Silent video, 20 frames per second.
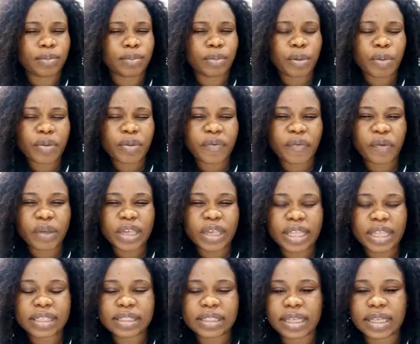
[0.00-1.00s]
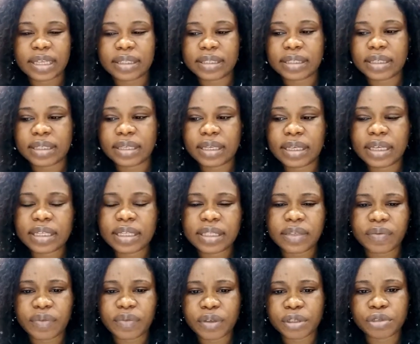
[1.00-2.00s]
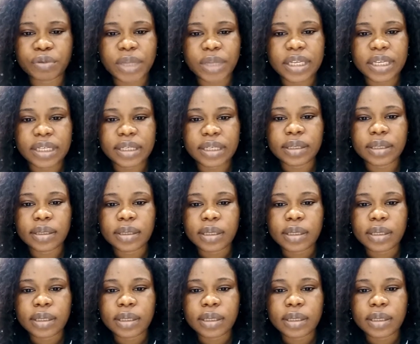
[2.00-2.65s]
But we forget that individually